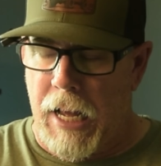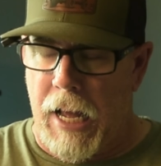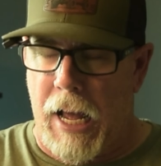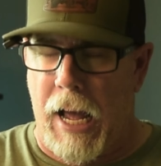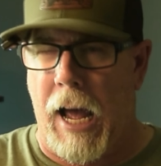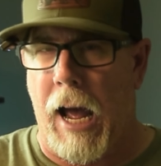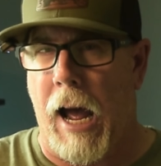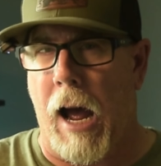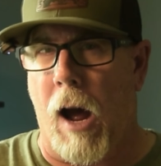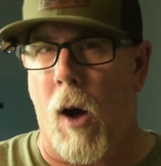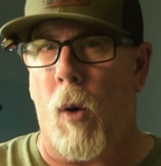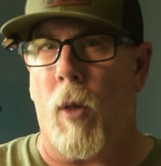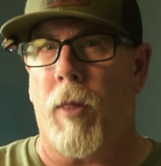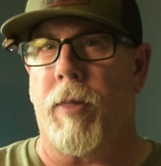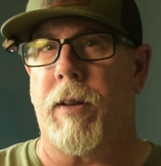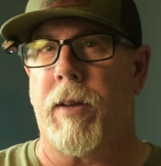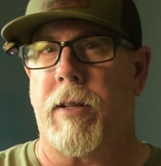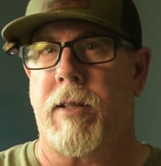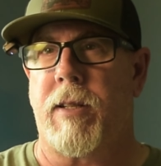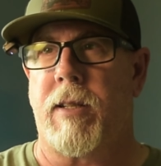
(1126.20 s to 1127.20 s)
how
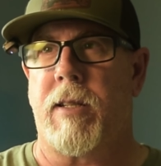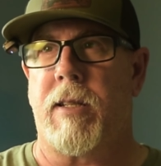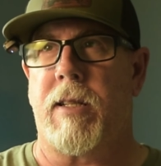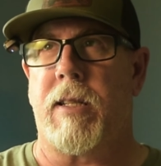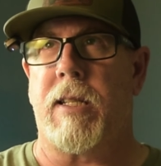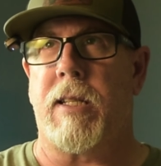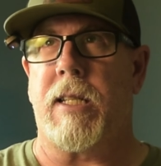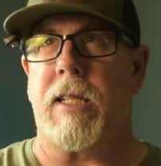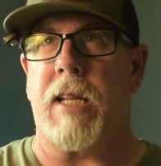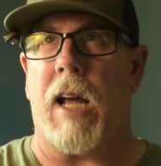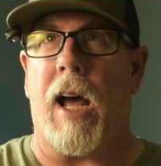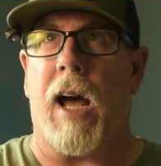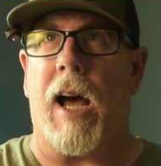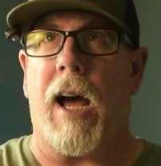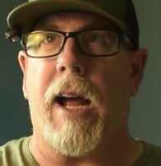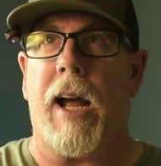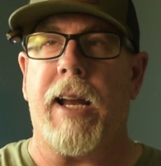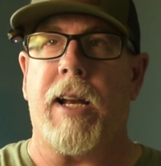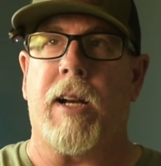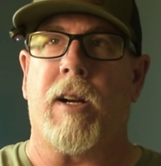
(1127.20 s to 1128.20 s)
the
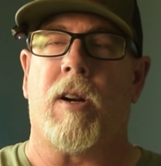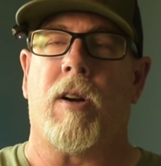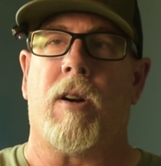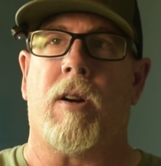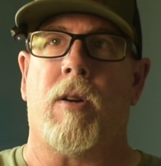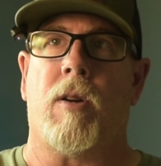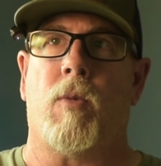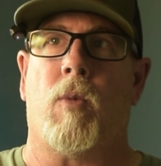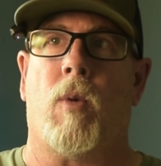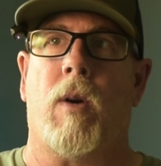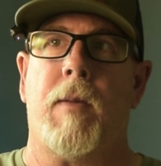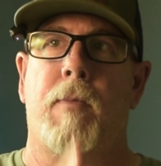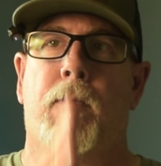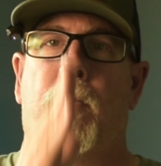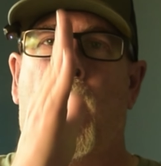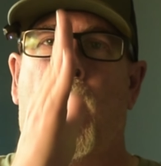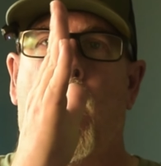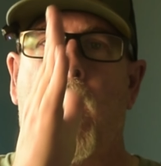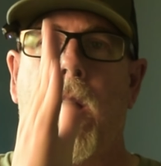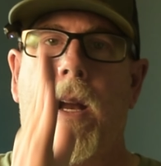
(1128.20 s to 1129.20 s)
tire, what
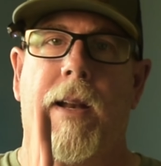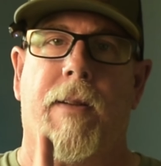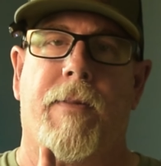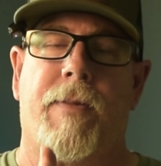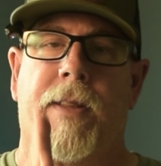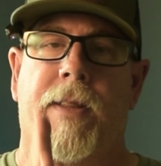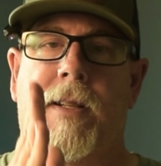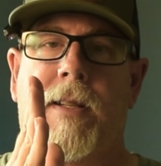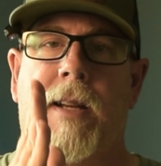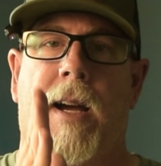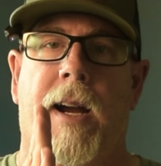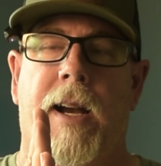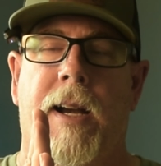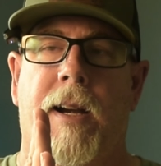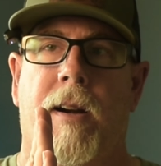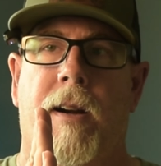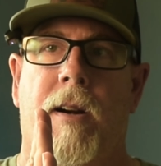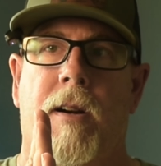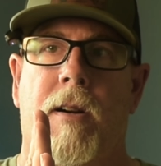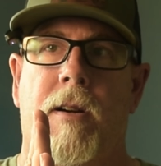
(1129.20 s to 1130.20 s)
point of the
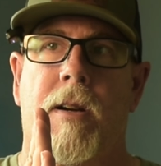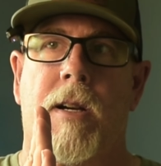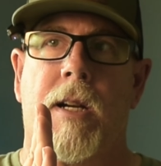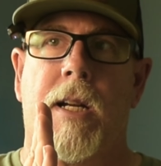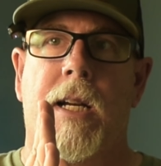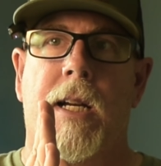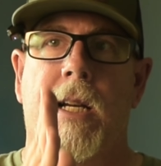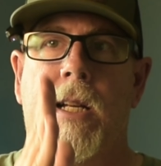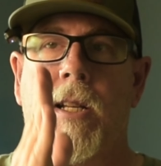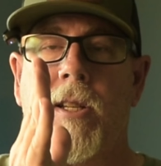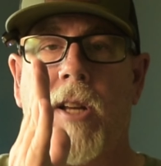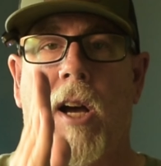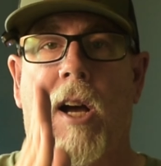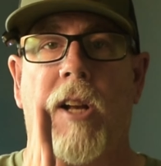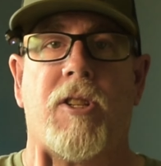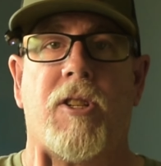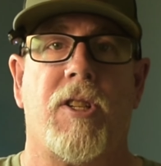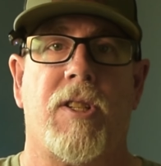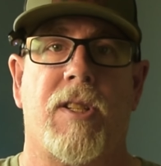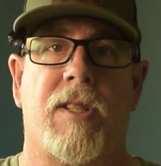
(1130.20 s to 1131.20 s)
tire
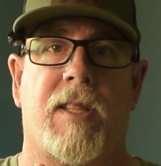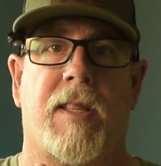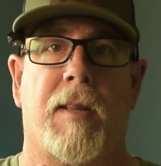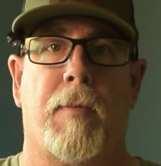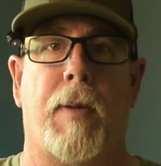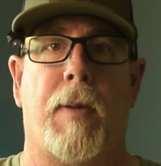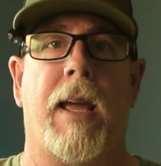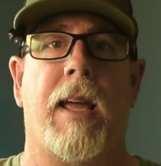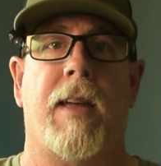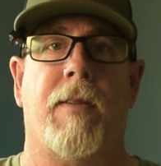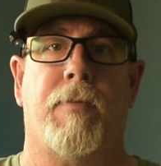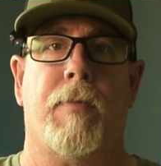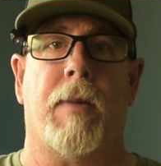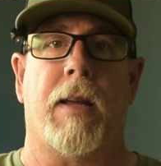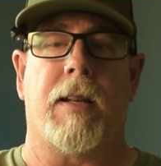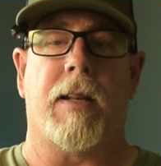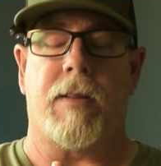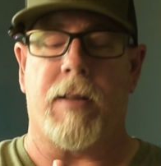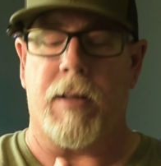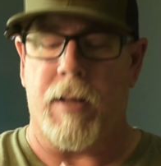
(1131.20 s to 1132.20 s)
touches the
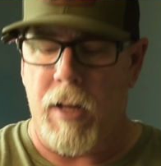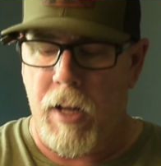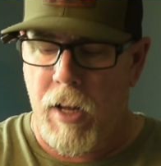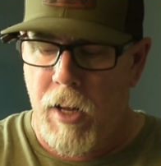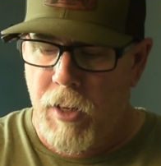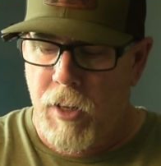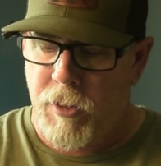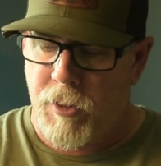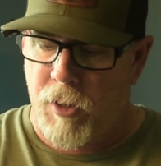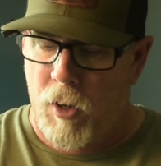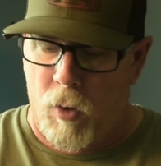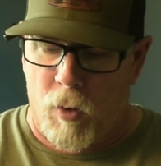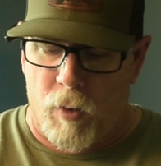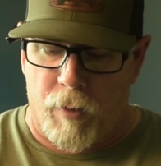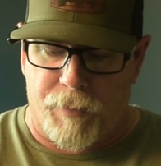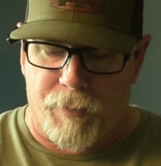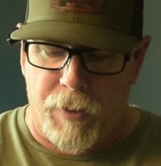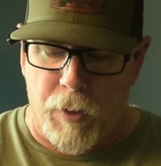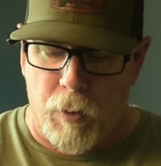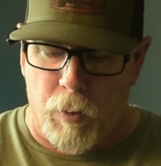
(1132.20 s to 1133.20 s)
pavement. So
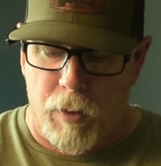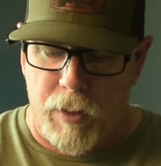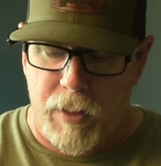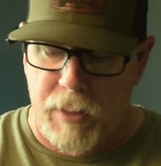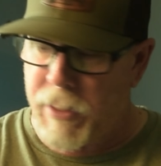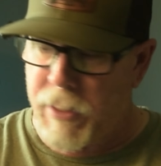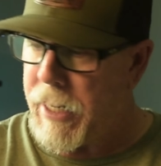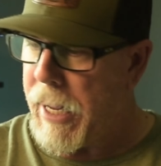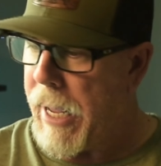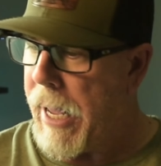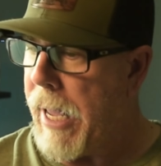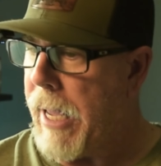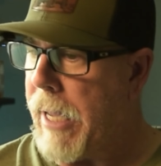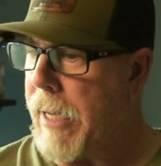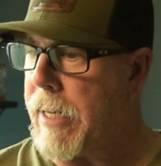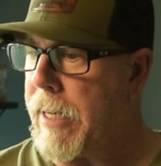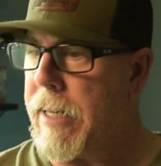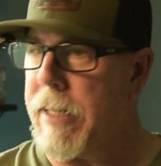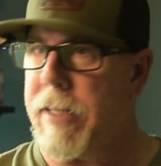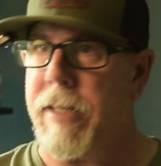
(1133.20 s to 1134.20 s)
if you were to
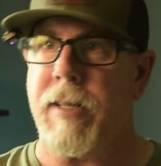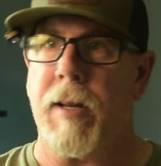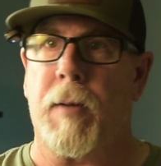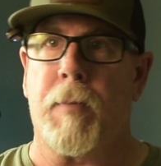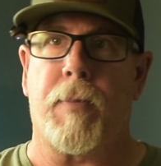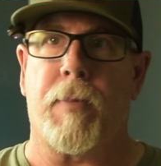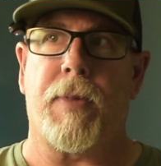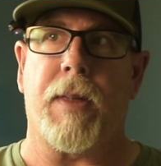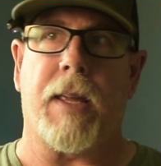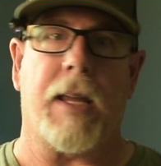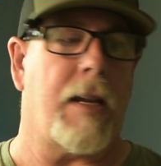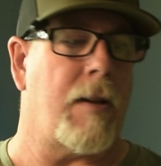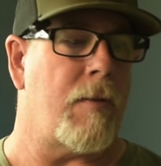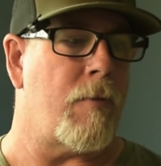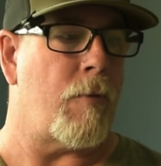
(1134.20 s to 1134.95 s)
take something